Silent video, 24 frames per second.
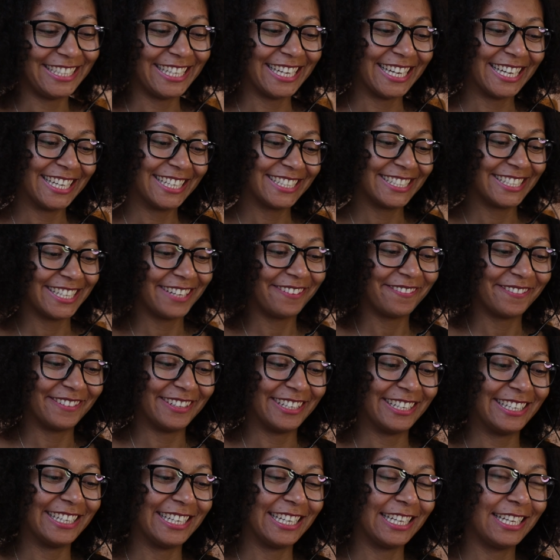Yeah,
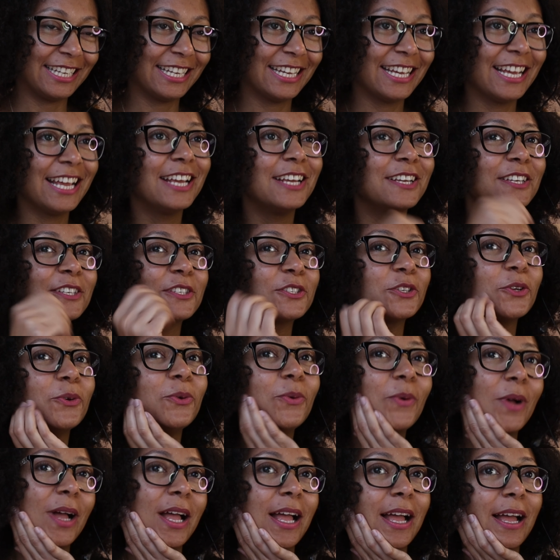definitely.
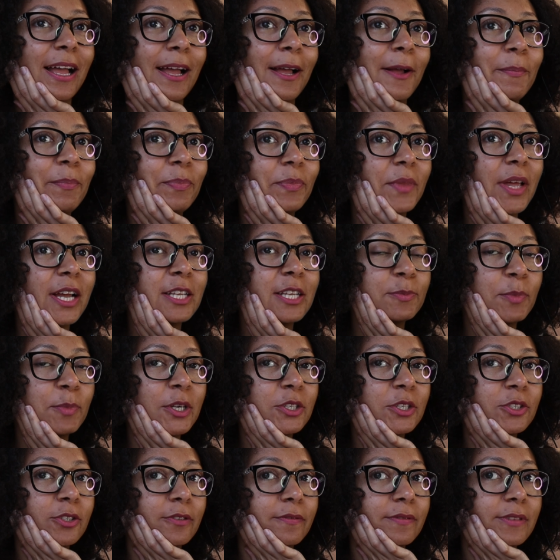So as
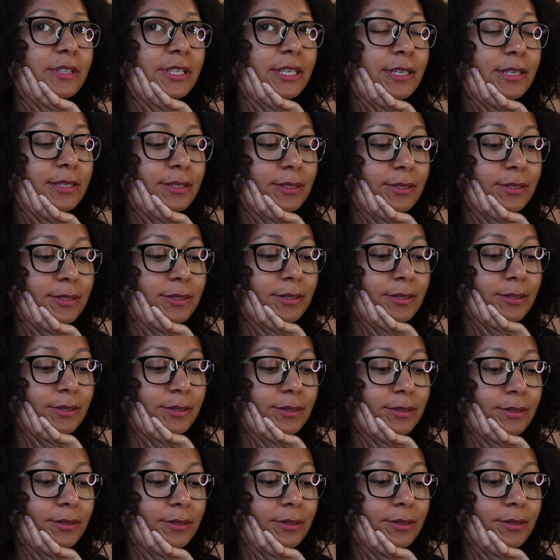part of
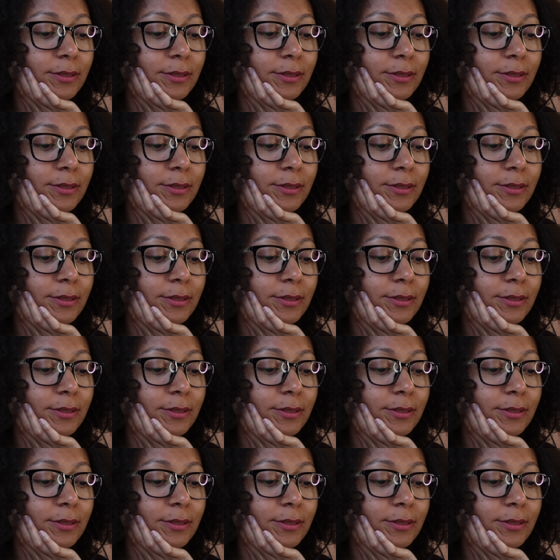these